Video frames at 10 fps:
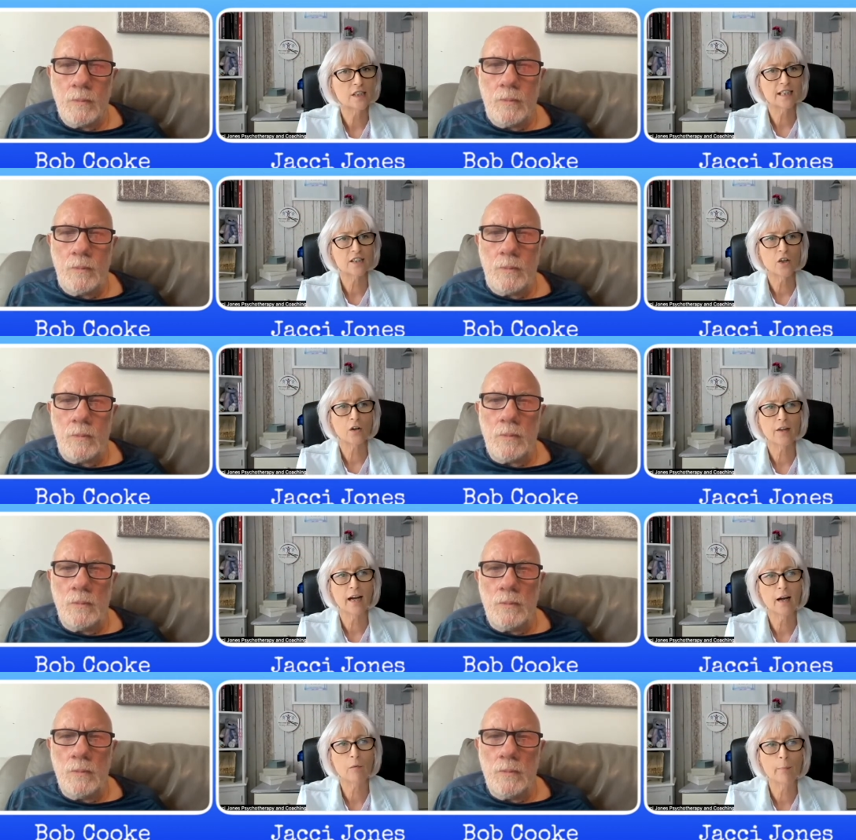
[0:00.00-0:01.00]
Speaker 1: it's not
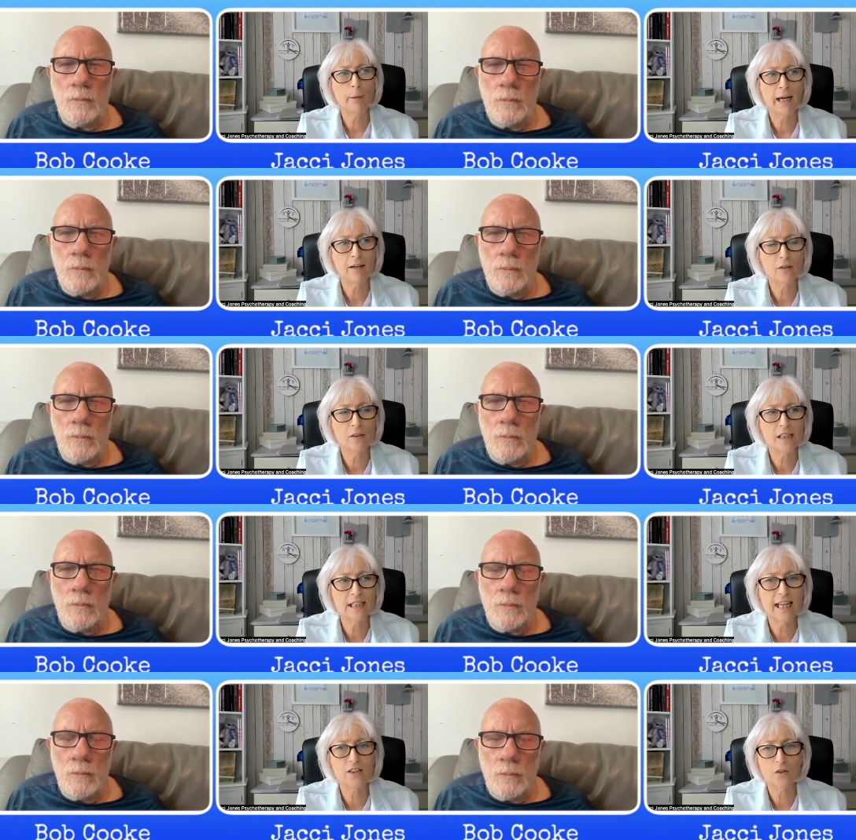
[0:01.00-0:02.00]
that our parents
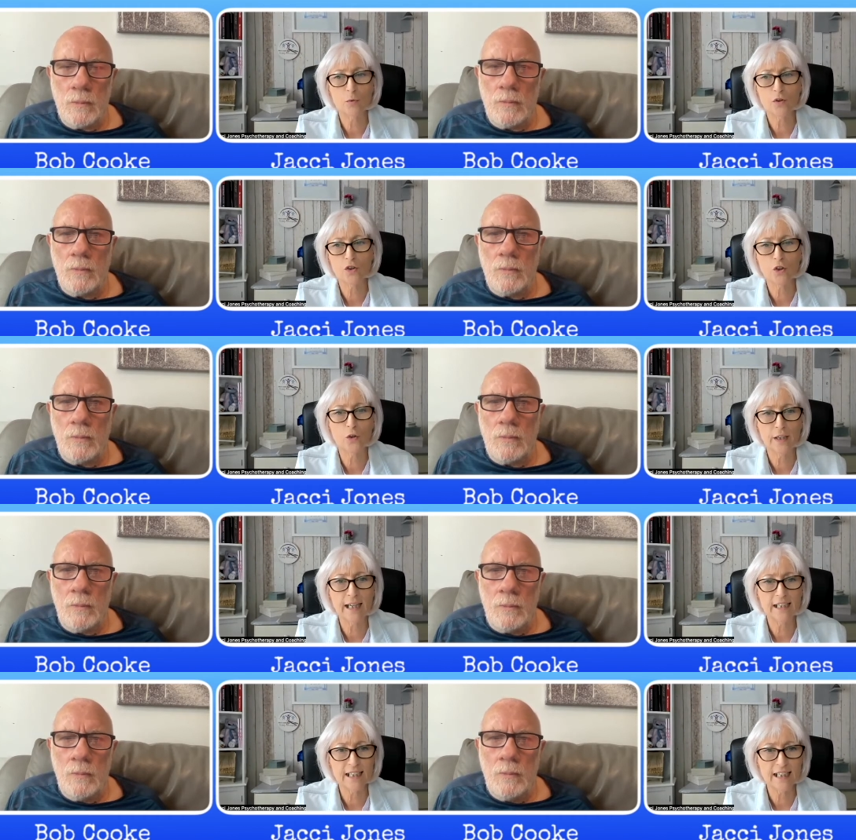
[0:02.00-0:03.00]
say to us don't
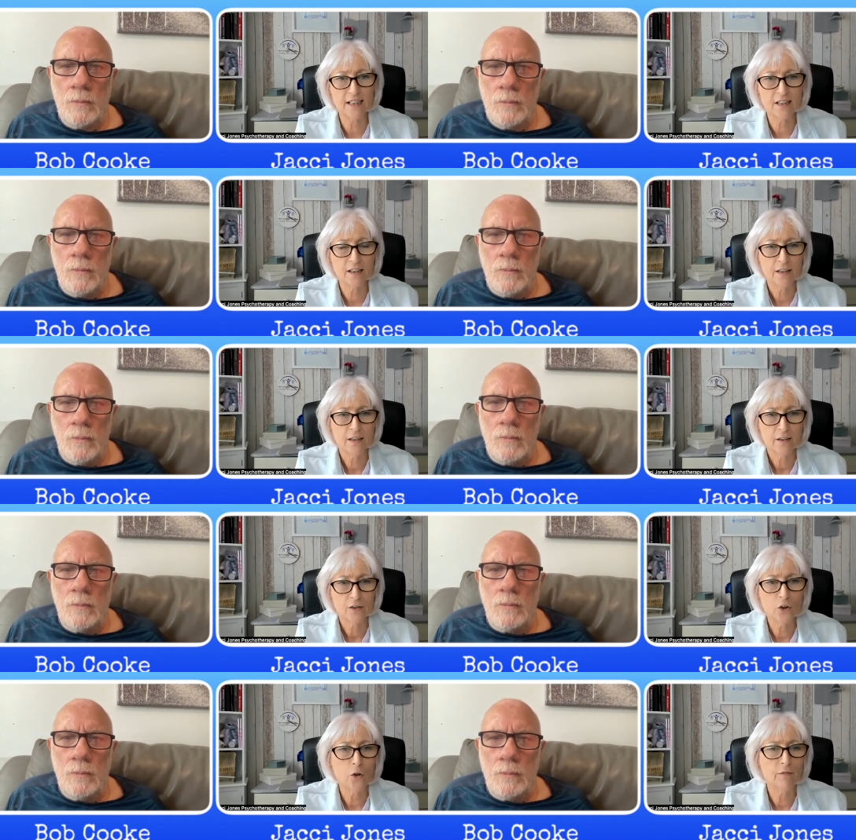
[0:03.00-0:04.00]
exist
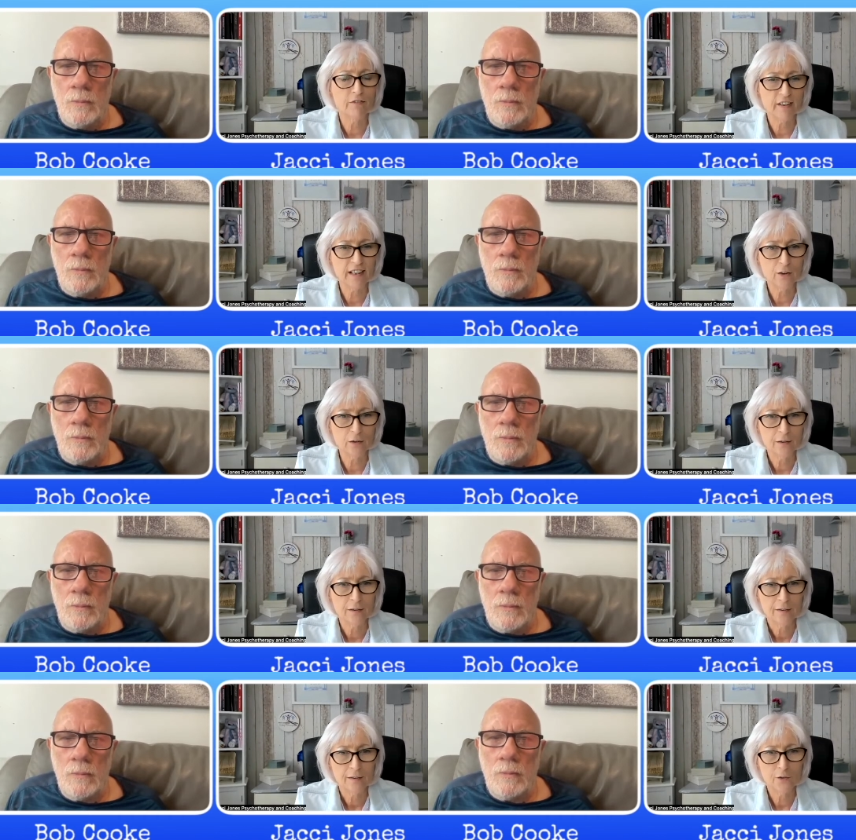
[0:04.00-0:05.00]
don't feel
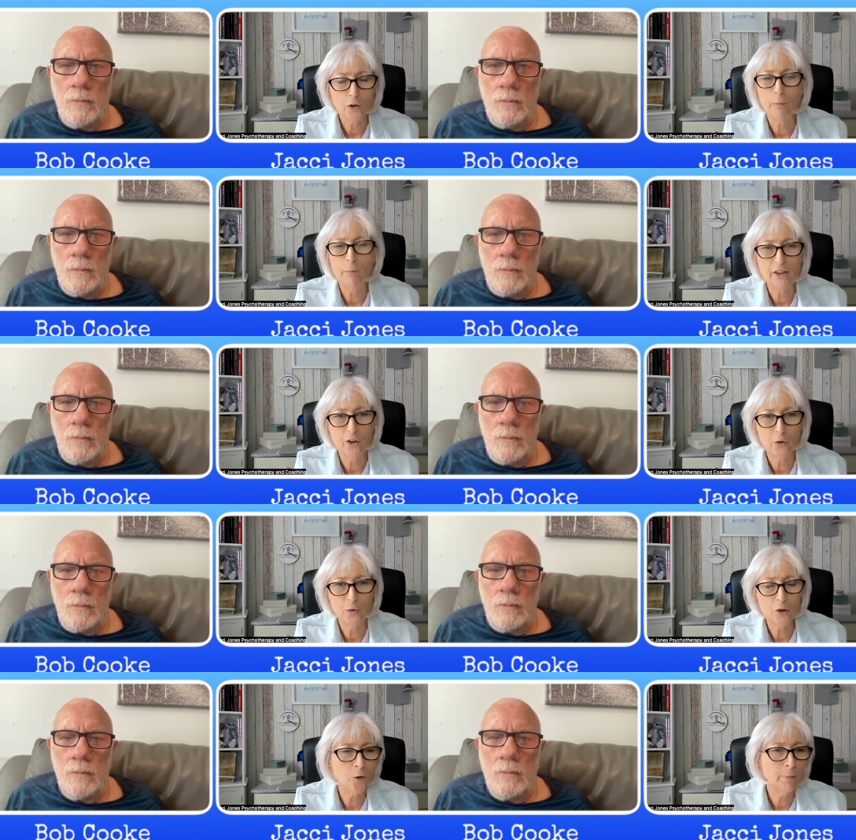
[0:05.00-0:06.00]
don't be
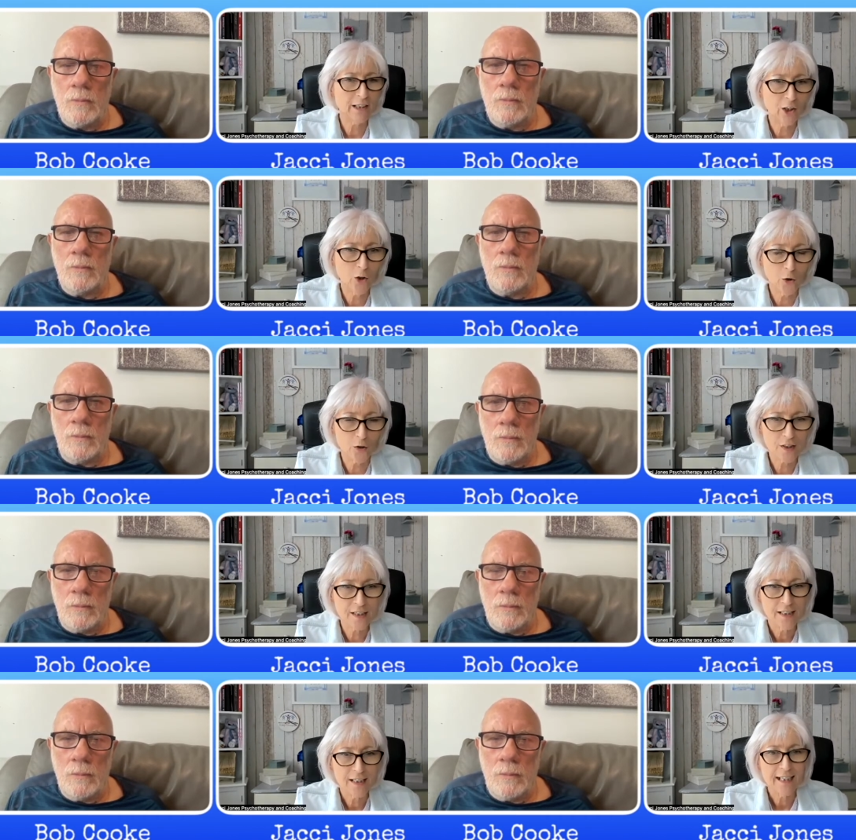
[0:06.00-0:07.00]
you don't be
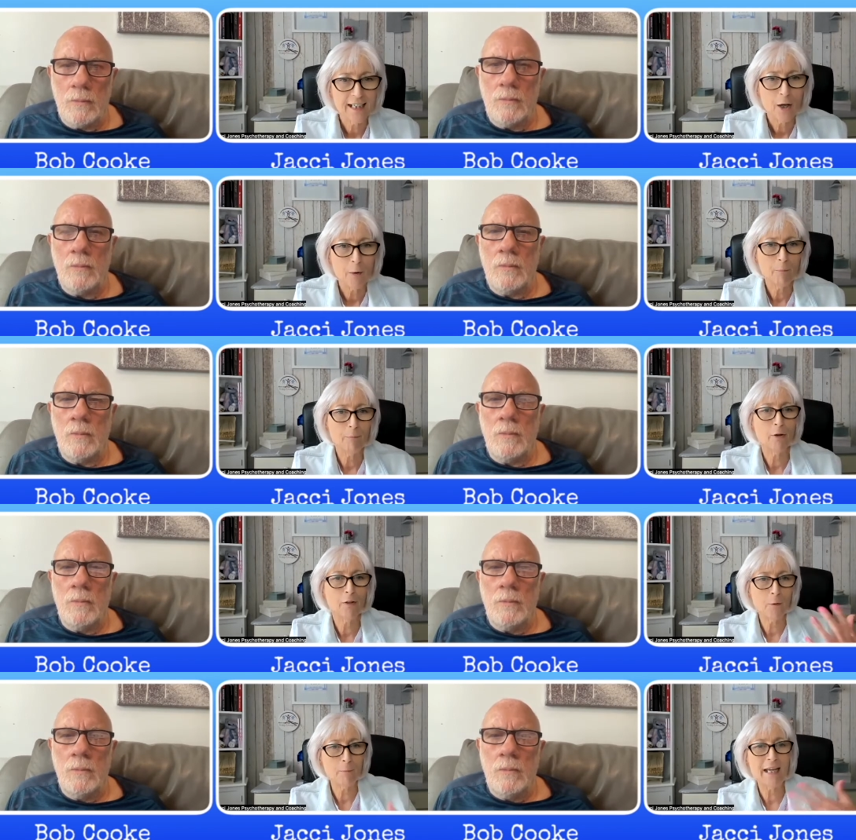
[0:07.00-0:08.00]
close but
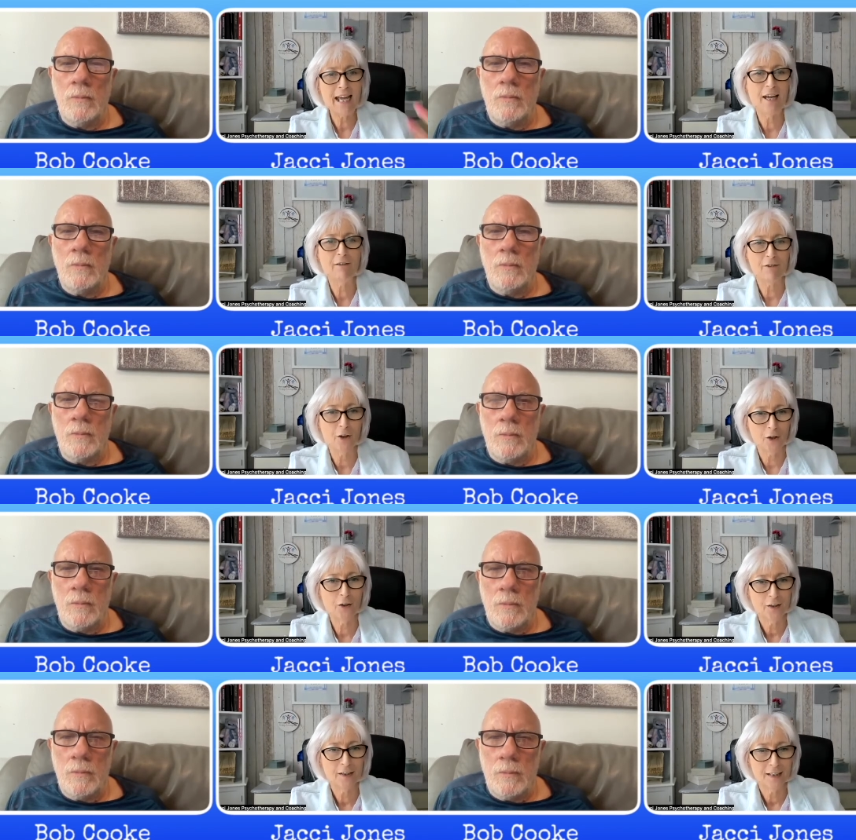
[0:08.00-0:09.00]
their
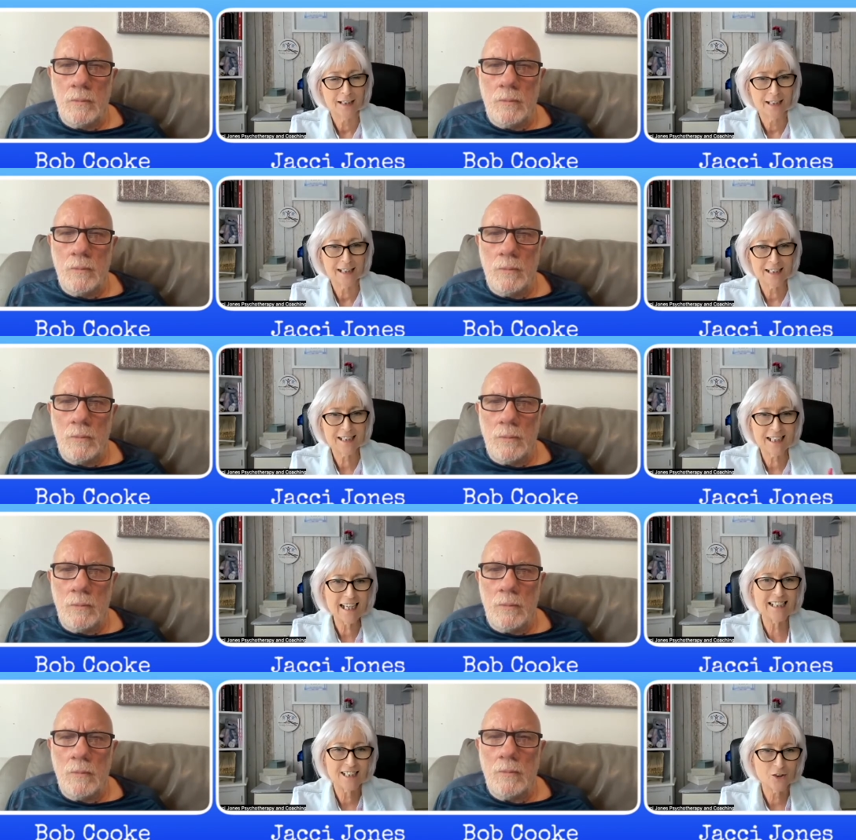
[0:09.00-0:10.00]
behavior
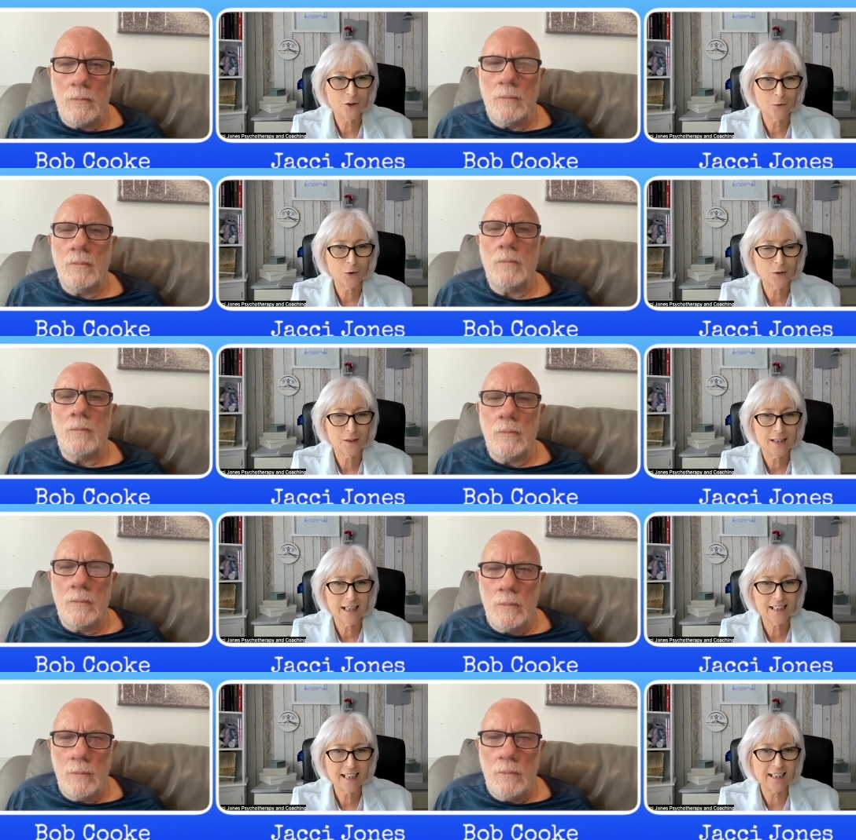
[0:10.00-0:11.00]
says it to us
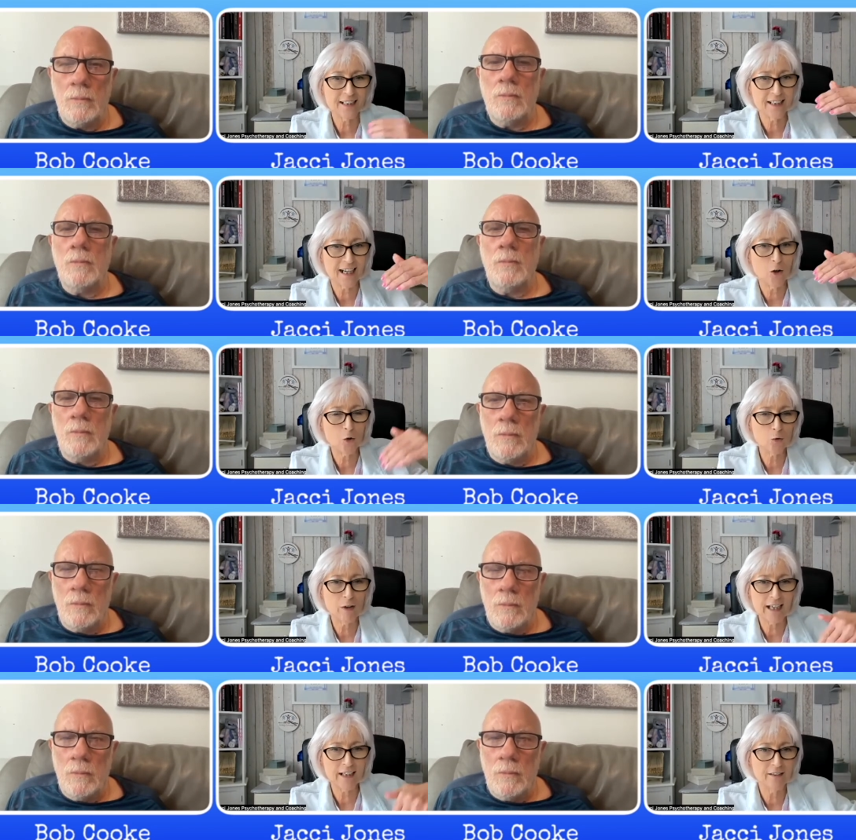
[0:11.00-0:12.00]
it's kind of that
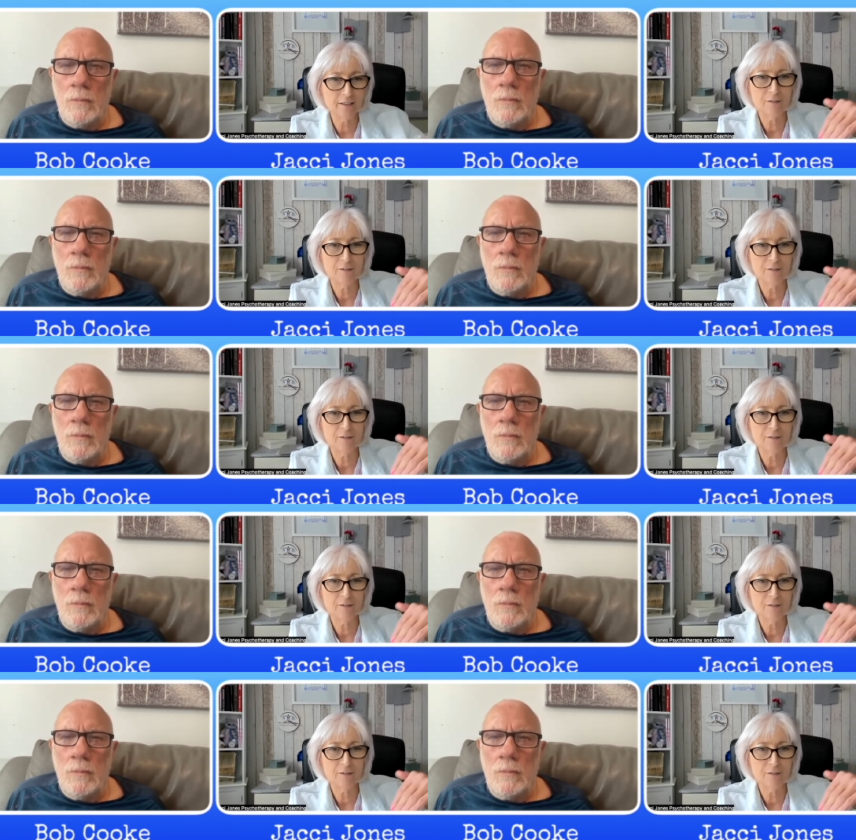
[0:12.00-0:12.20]
unwritten